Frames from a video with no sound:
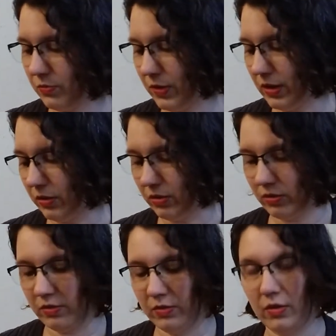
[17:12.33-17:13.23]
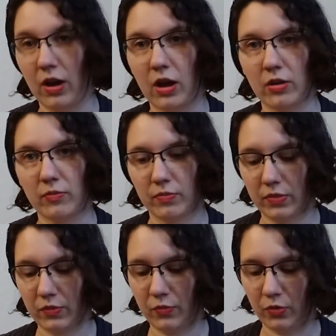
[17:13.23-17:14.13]
feel
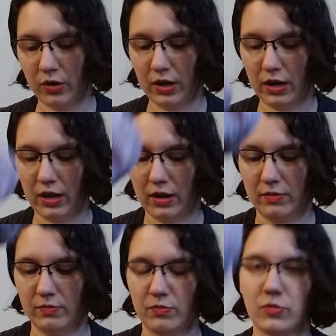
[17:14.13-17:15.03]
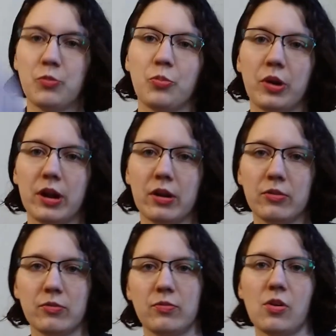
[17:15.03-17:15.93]
for a
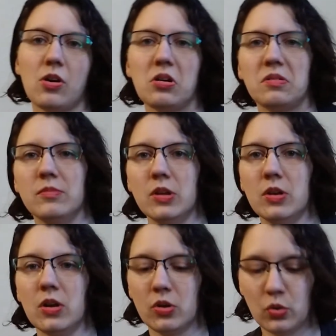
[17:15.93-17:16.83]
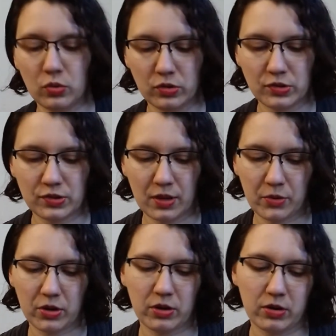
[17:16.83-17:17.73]
spring, fall, cooler
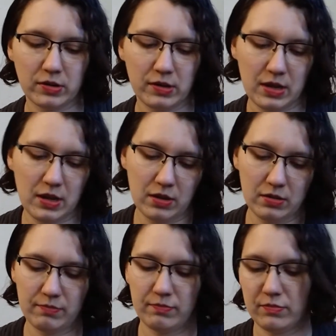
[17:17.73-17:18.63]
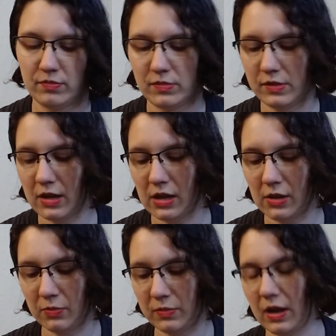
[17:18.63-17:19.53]
summer day
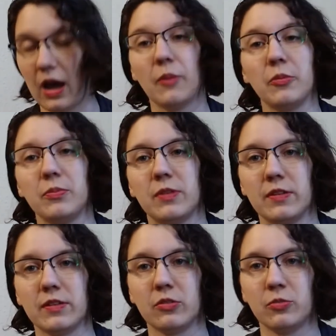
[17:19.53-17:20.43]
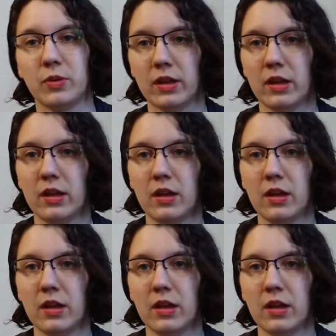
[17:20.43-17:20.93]
type top, since it will be